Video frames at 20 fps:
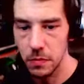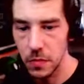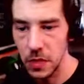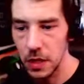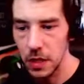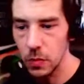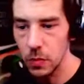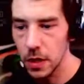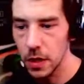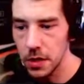
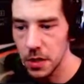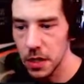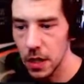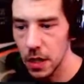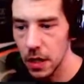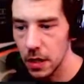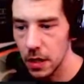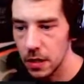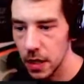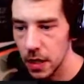He was
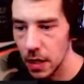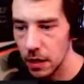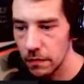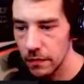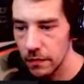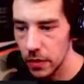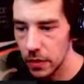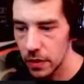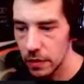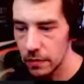getting
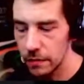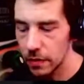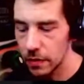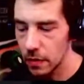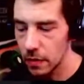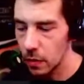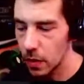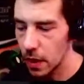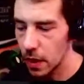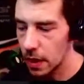downvoted for
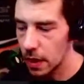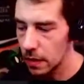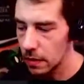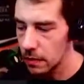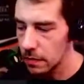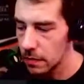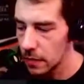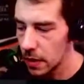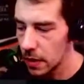a while.